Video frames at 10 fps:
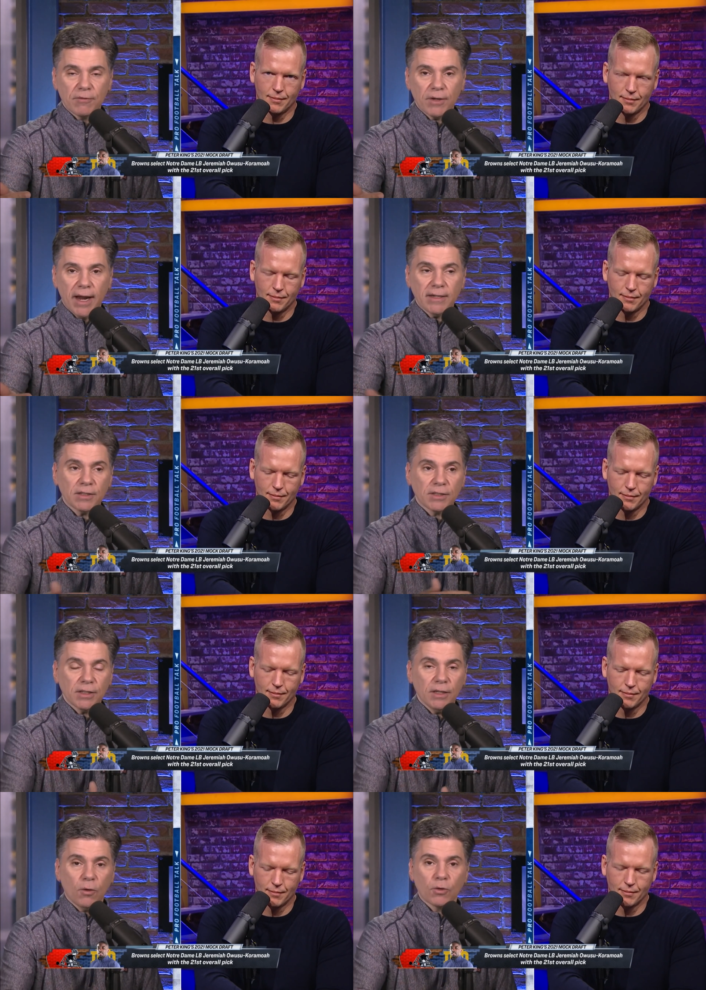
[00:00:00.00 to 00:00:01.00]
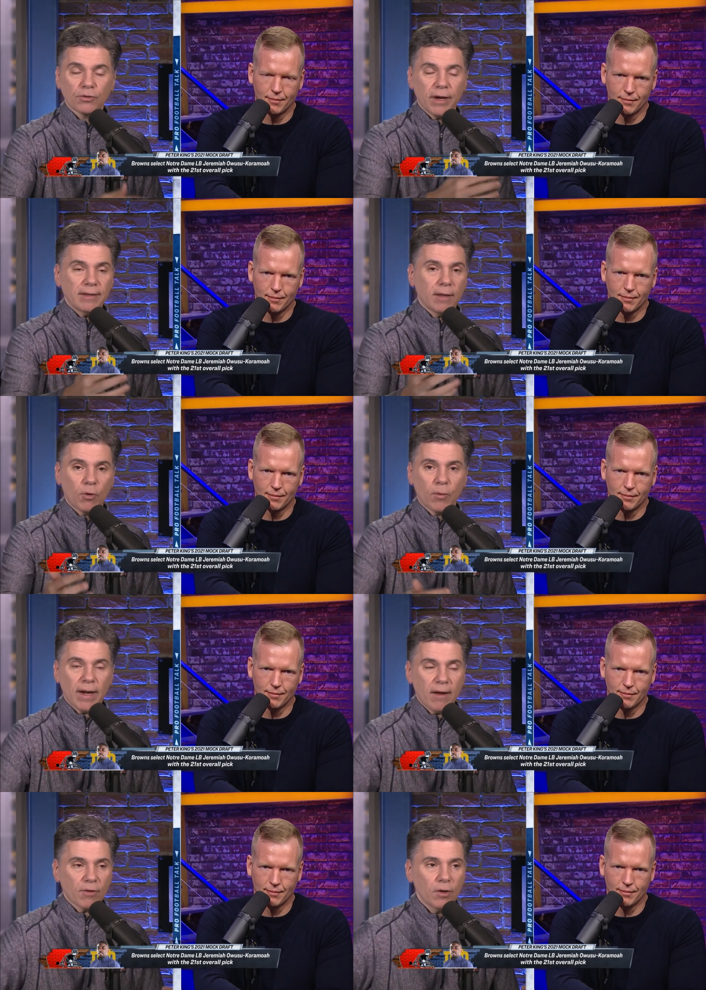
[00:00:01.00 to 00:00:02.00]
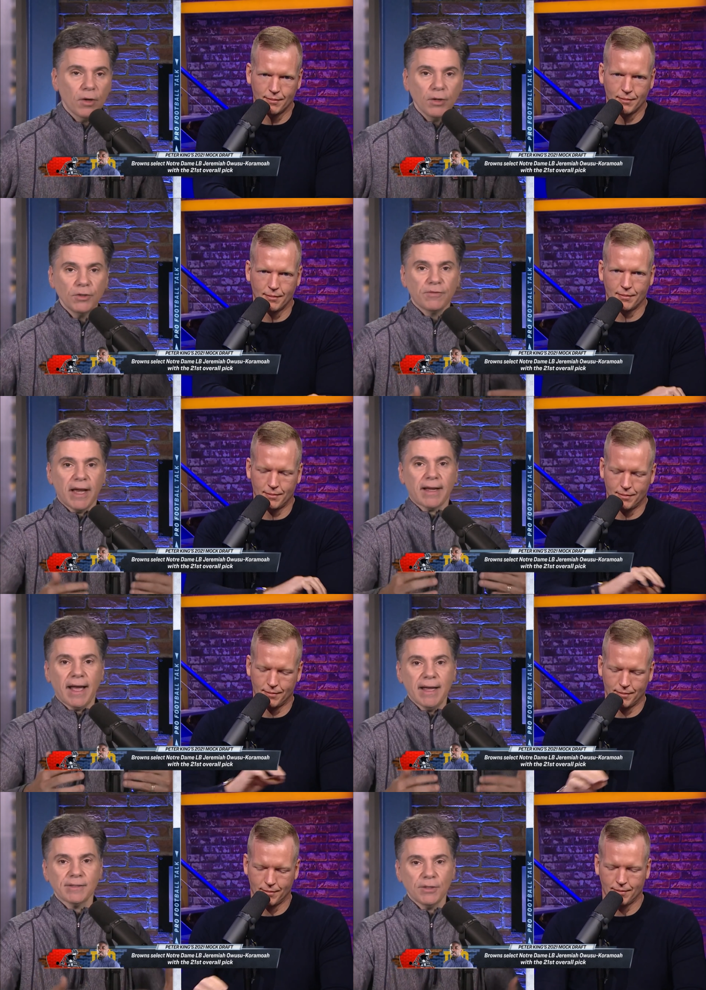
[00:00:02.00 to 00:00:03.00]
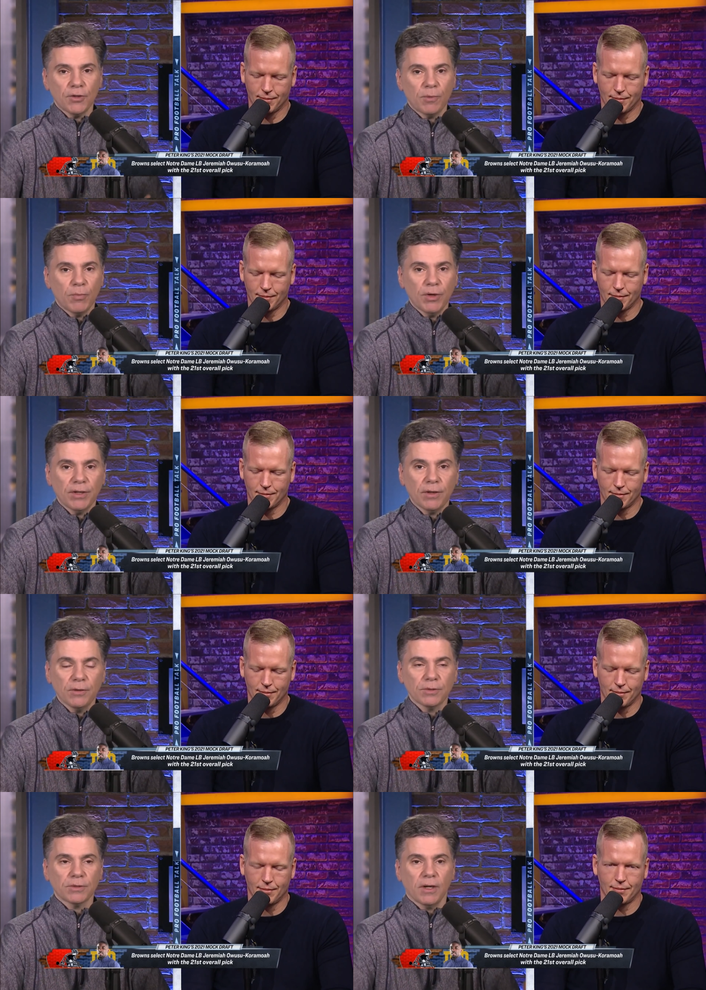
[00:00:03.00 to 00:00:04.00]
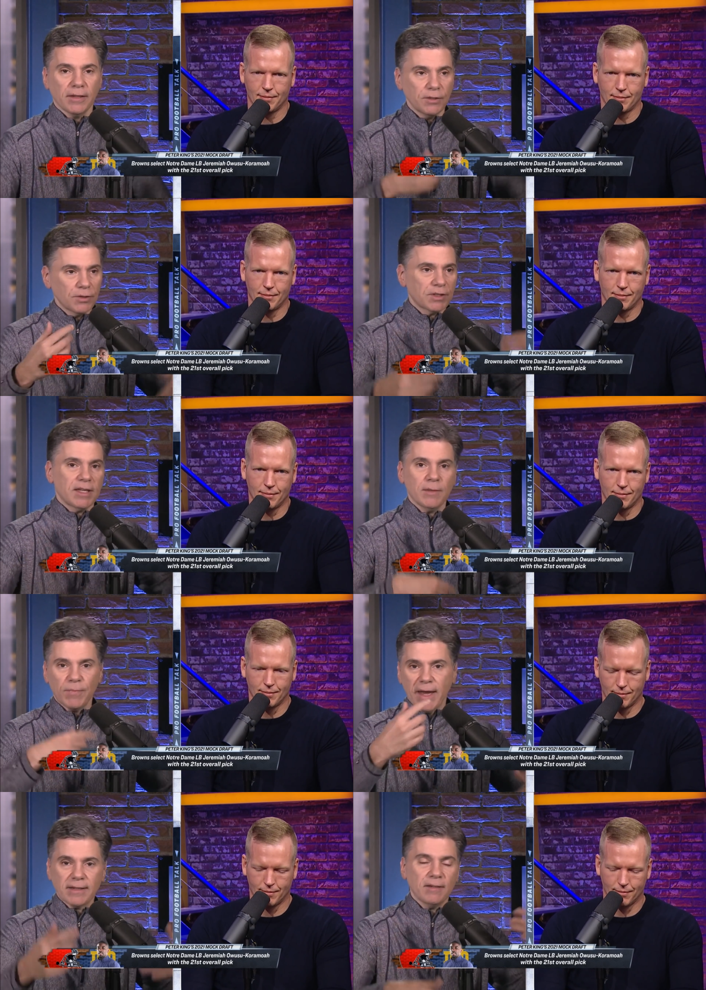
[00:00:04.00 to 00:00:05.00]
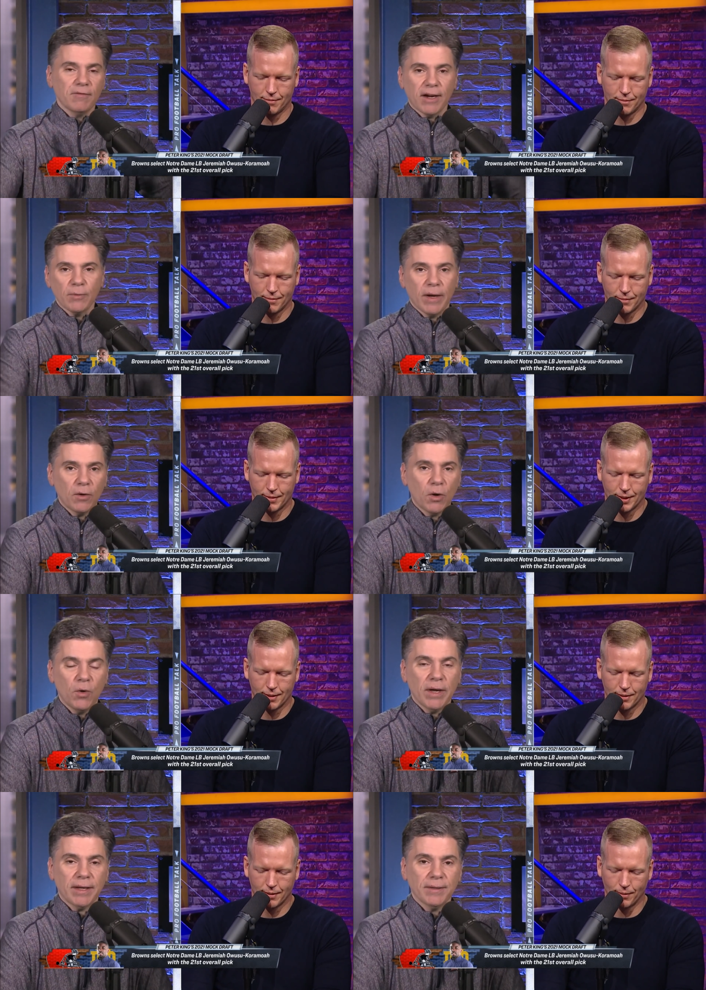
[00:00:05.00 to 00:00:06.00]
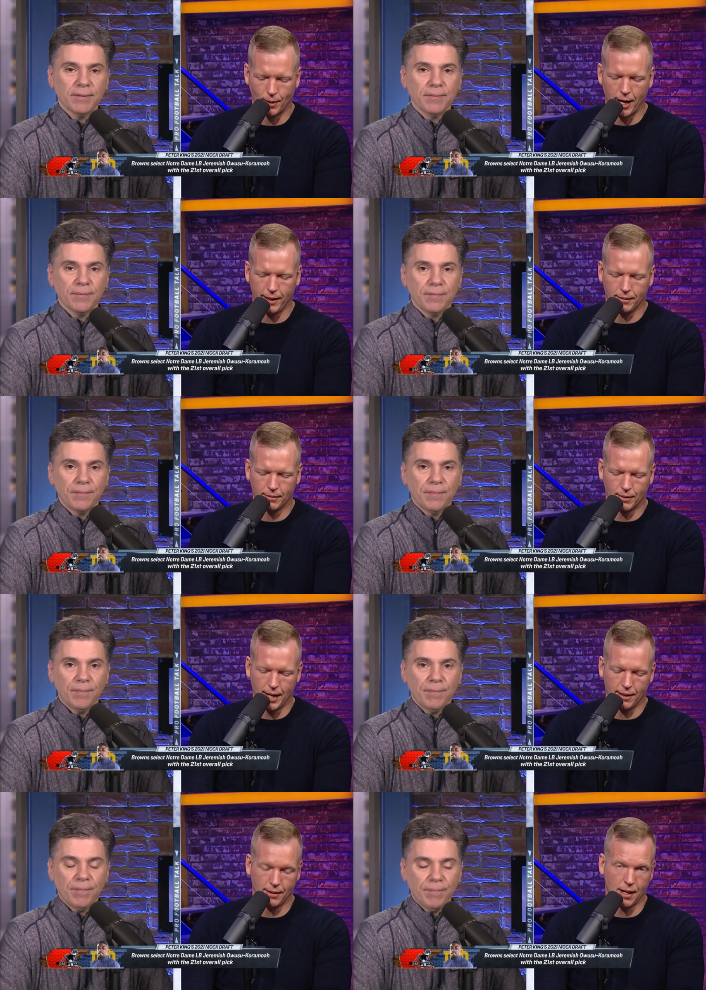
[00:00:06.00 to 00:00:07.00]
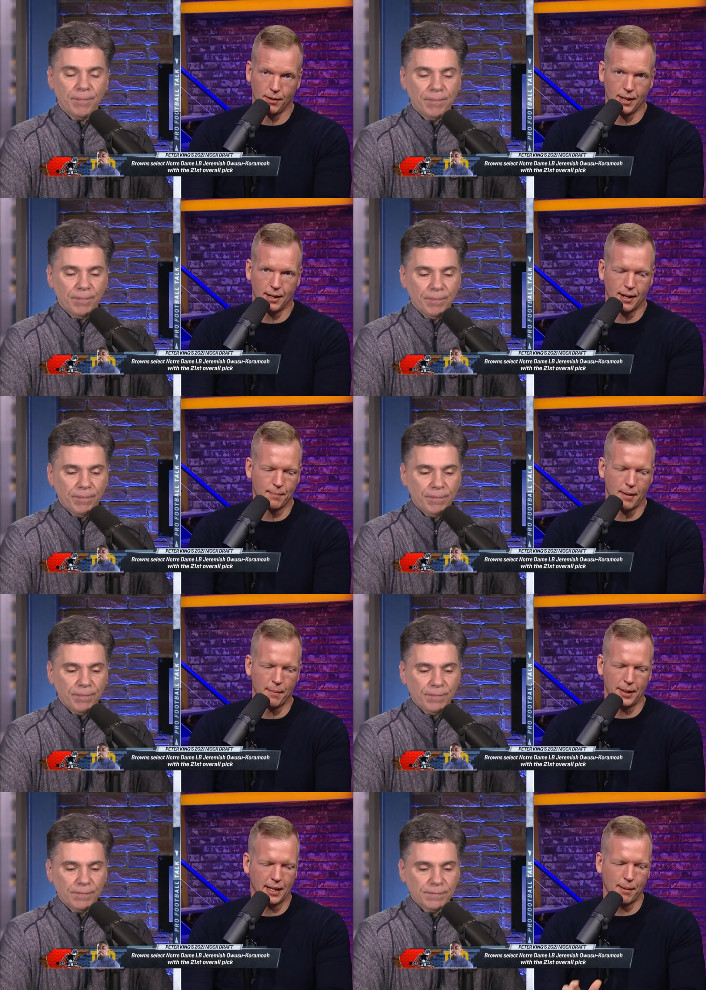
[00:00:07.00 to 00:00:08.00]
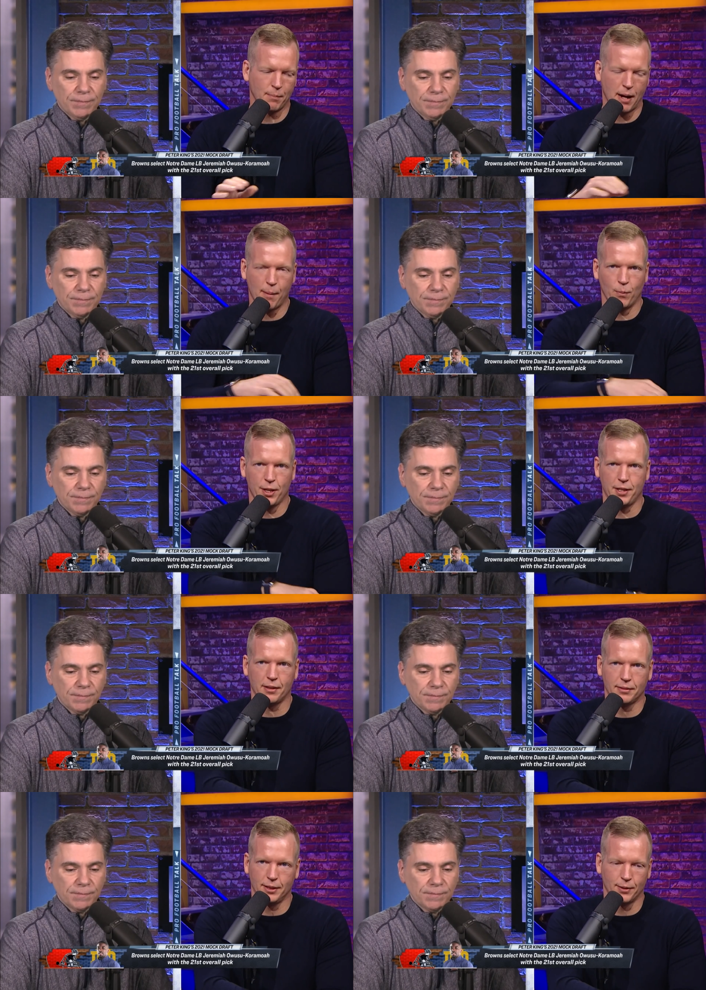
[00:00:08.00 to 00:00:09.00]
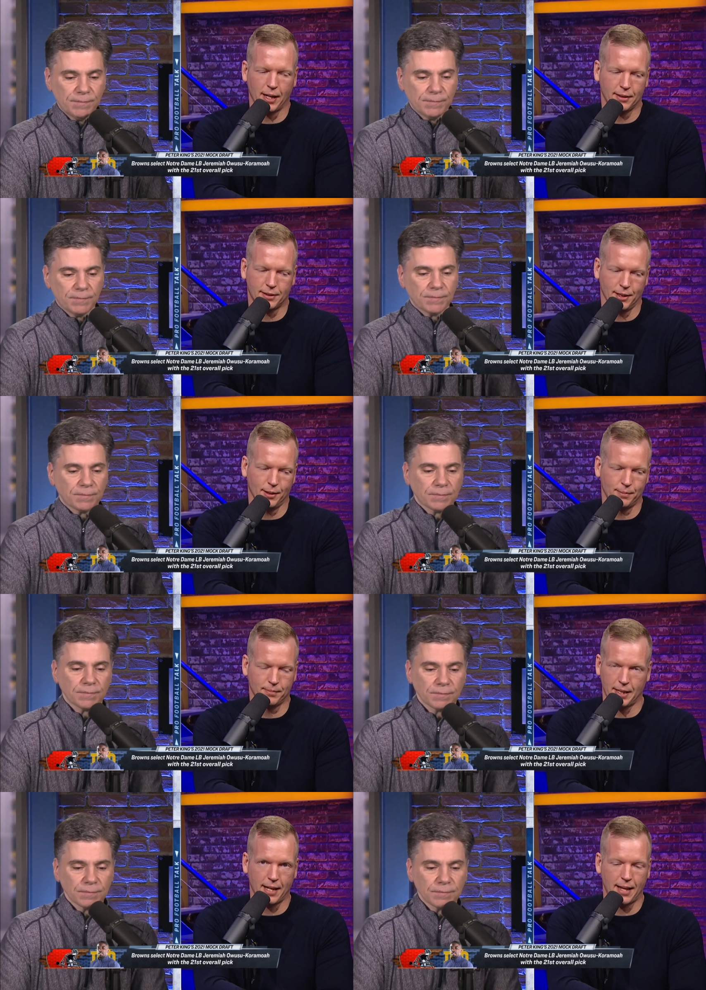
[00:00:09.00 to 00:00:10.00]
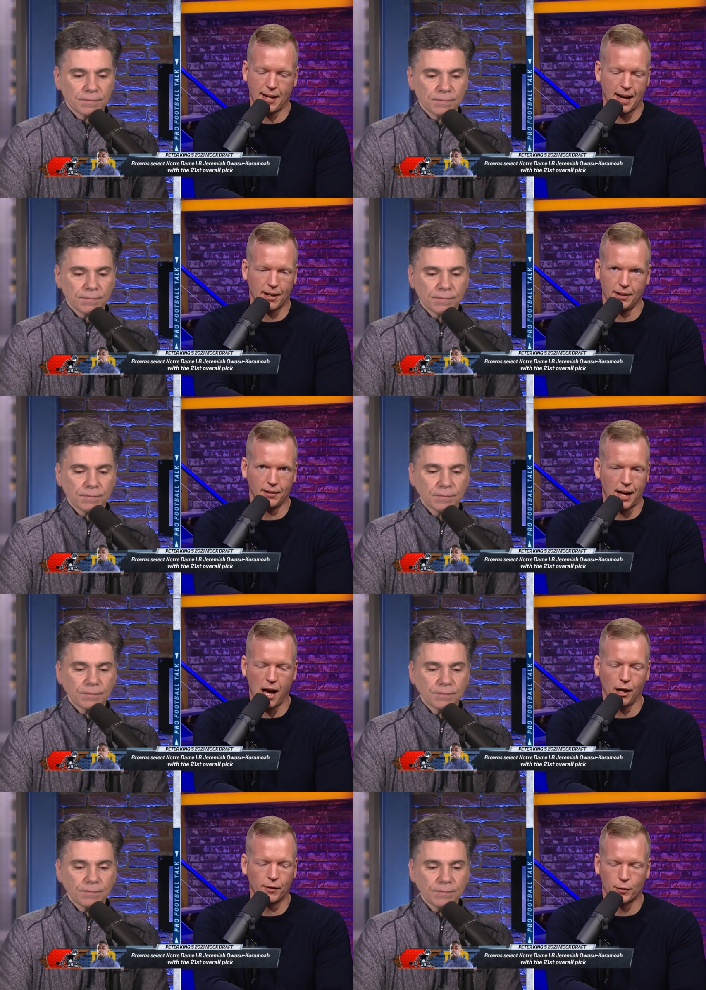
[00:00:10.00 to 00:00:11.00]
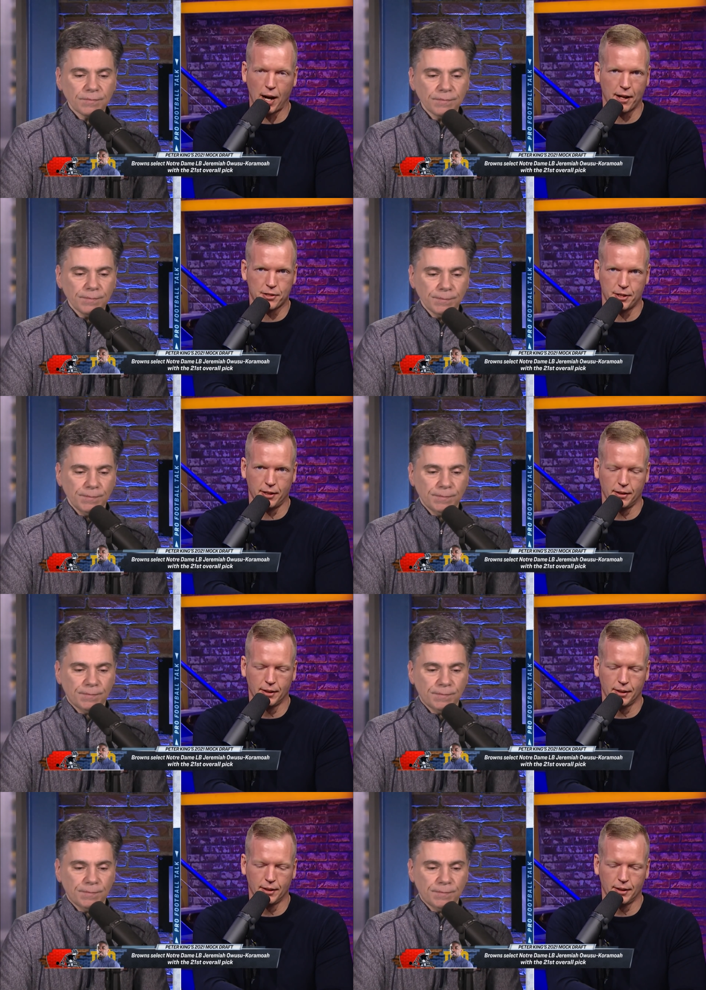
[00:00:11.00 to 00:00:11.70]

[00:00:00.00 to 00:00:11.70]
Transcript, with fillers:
Speaker 1: free agency or trade them or whatever, you've got guys that you can put into those and you just keep that conveyor belt going.
Speaker 2: Right. Right. No, I I'm, I mean I'm I'm with you. You're right. So they they got a hell of a roster